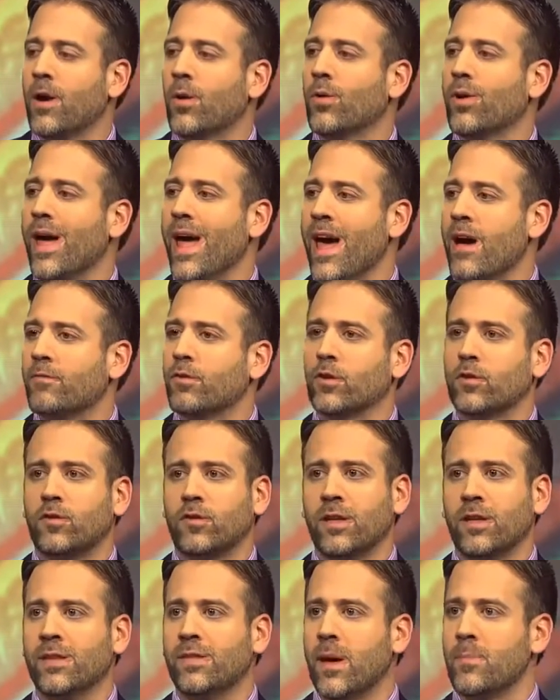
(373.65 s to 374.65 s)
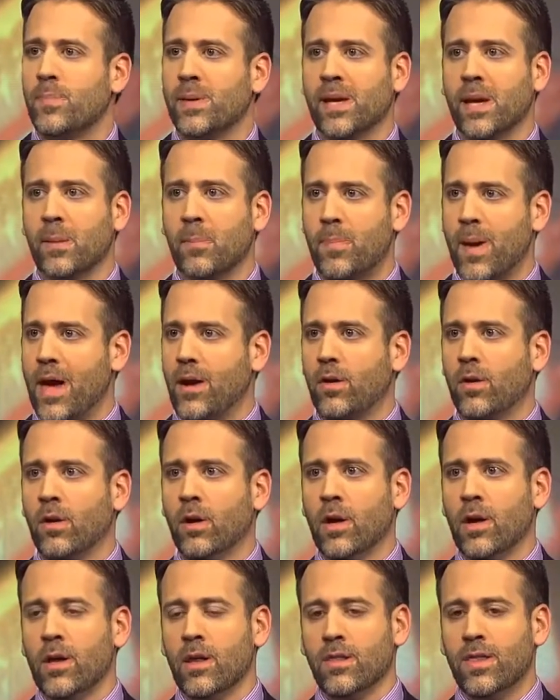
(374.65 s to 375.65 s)
I don't ever see them being
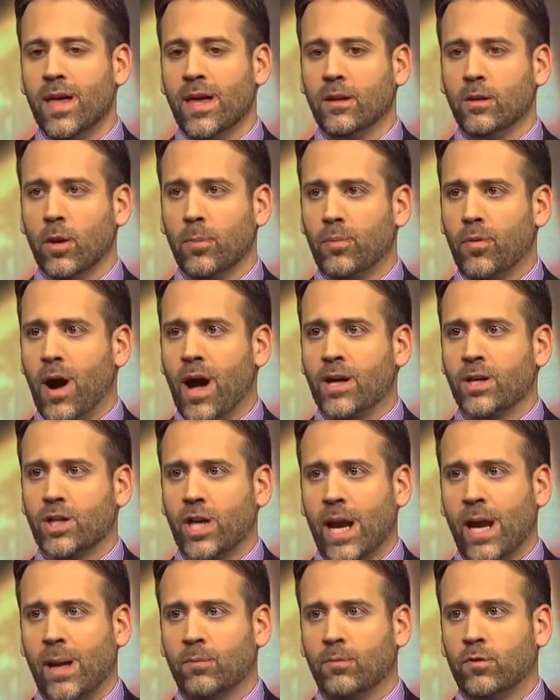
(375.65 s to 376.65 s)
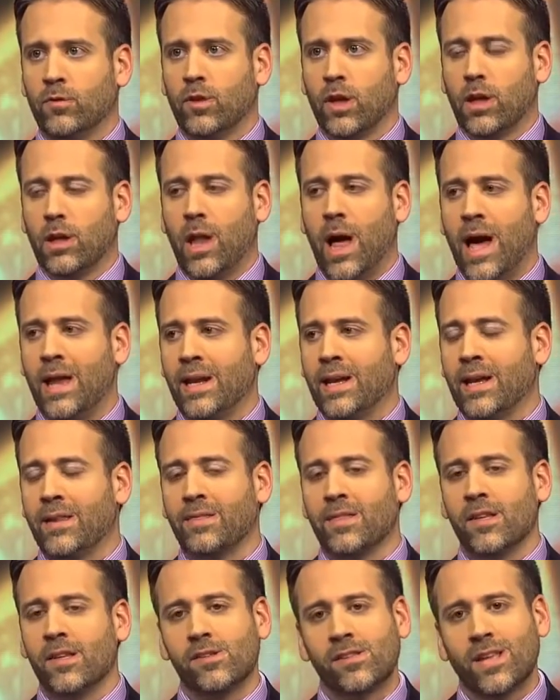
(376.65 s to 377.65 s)
better than LeBron James declining
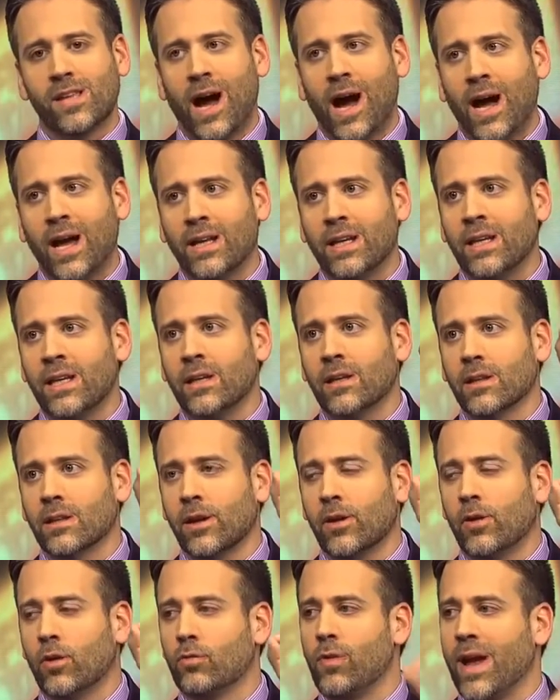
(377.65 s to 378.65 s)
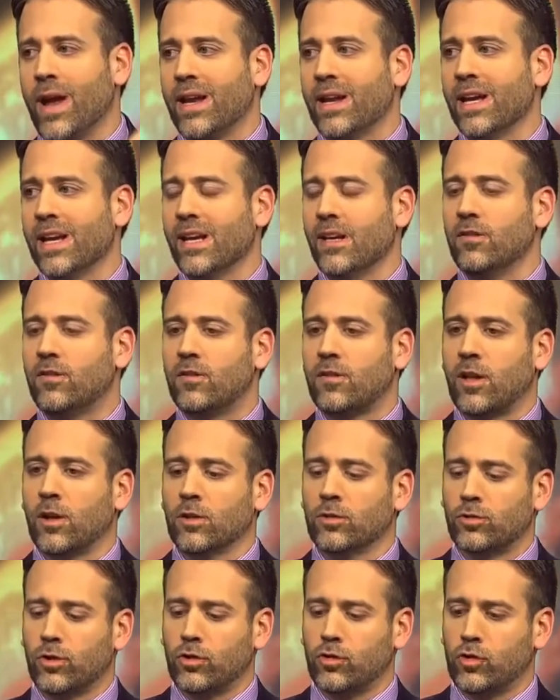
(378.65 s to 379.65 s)
at this tiny little rate. His
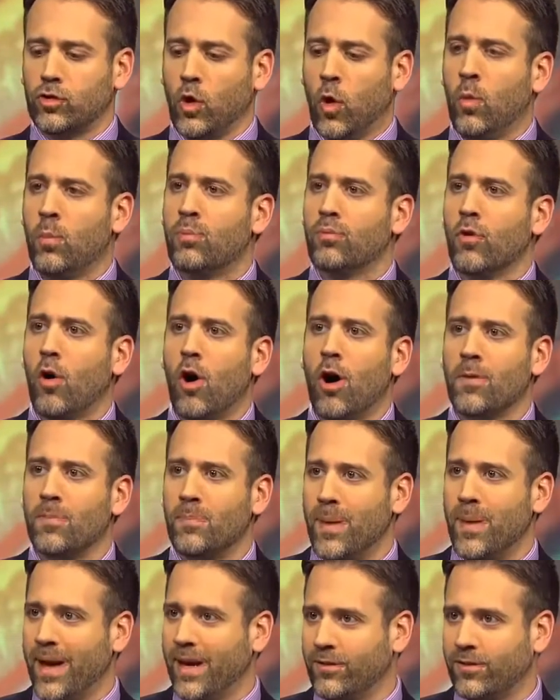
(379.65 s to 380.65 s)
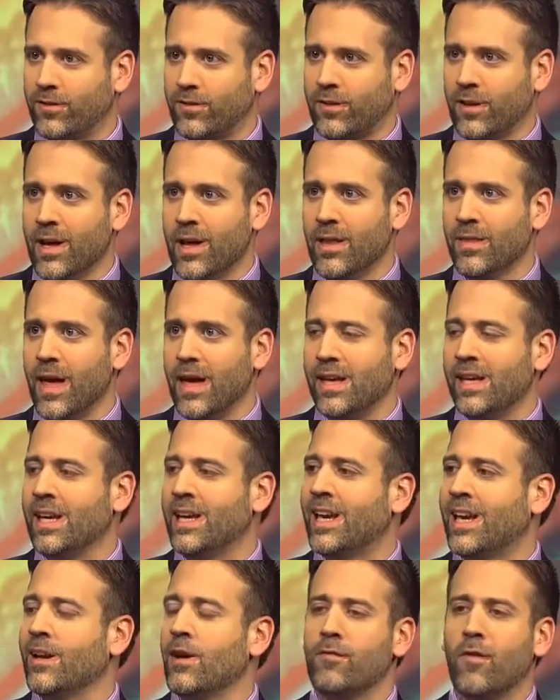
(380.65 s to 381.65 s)
skills are so broad-based that
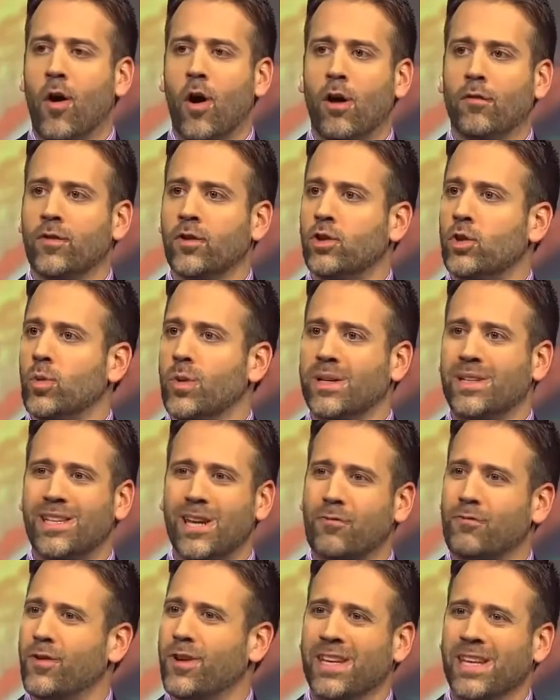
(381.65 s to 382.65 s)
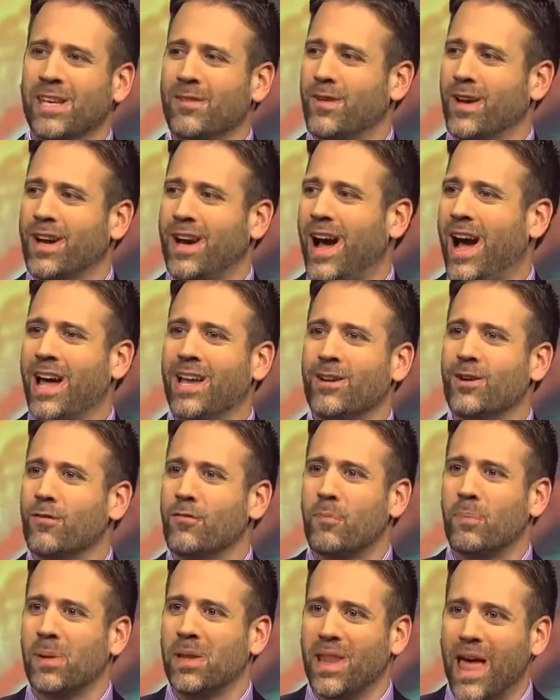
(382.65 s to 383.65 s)
he can evolve into a different even kind
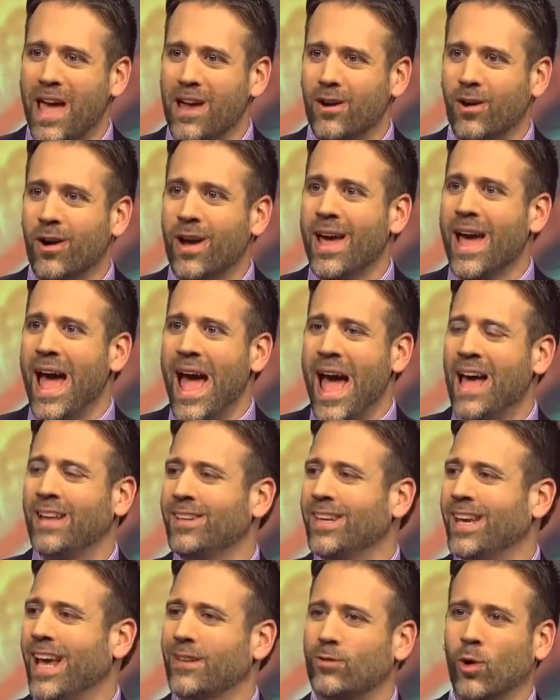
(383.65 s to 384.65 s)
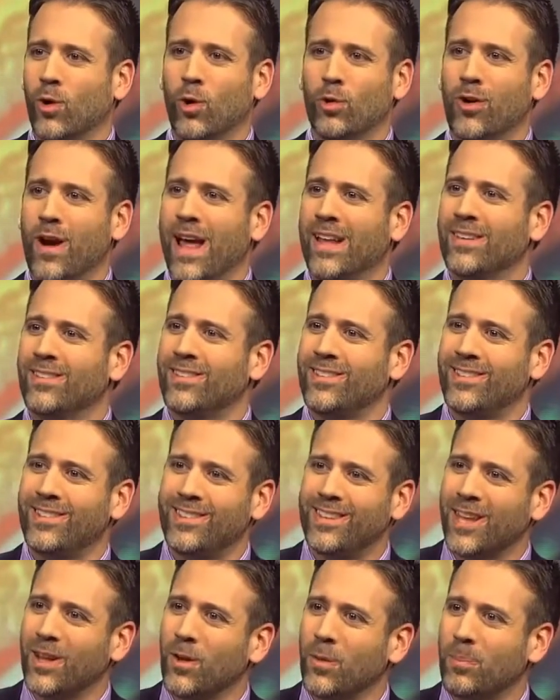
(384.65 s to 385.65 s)
of player as he gets older and
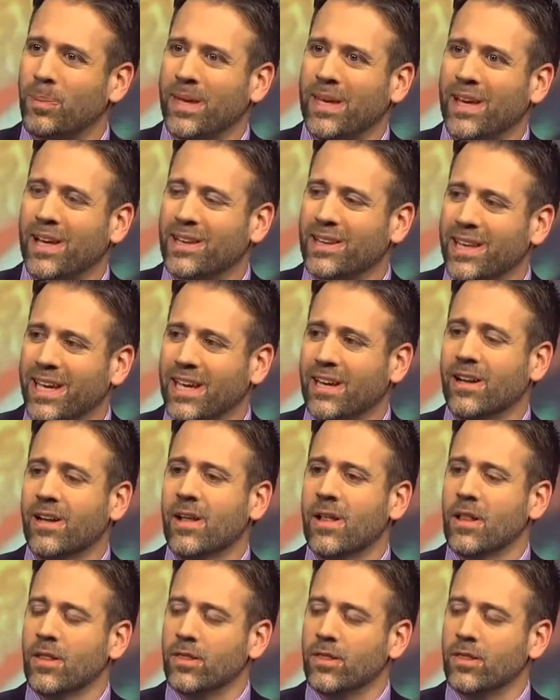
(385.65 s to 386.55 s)
still be elite.